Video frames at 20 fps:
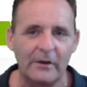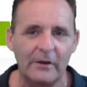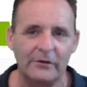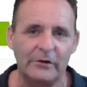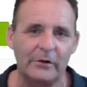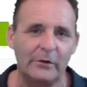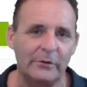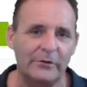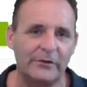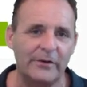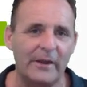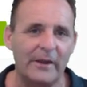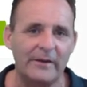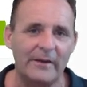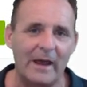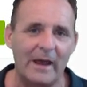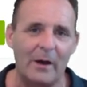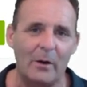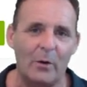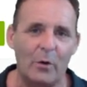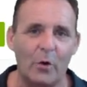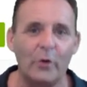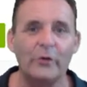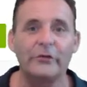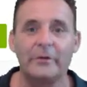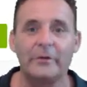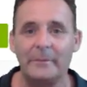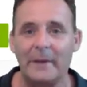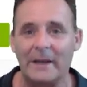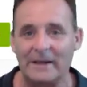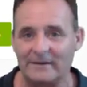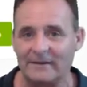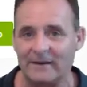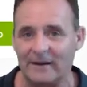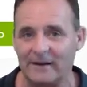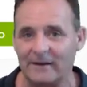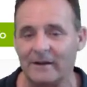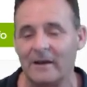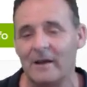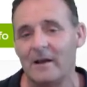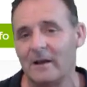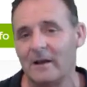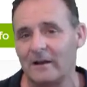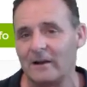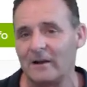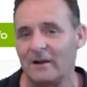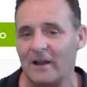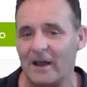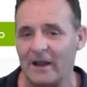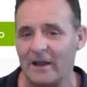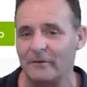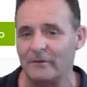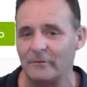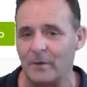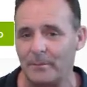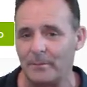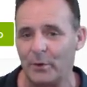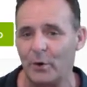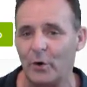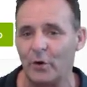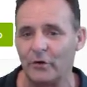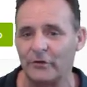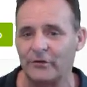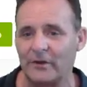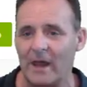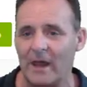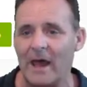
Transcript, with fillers: to send out automated client reports,